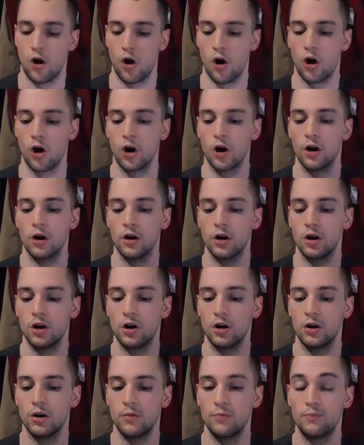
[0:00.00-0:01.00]
are
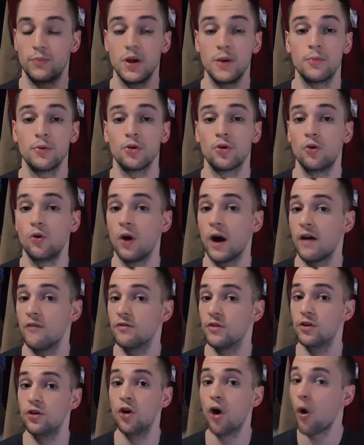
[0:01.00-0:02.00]
people who
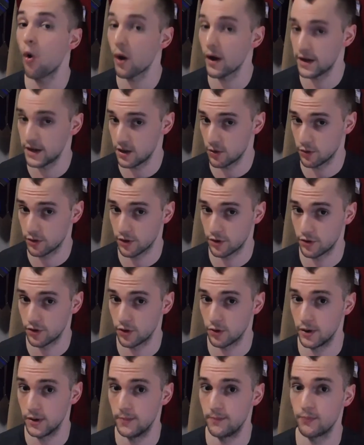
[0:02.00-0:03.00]
have no idea what they're
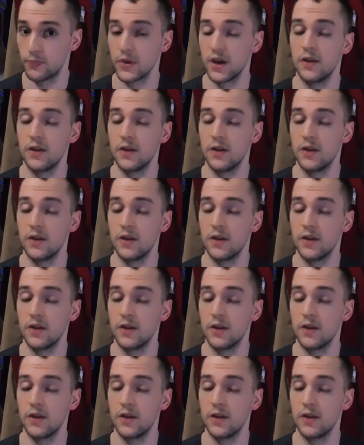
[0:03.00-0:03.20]
doing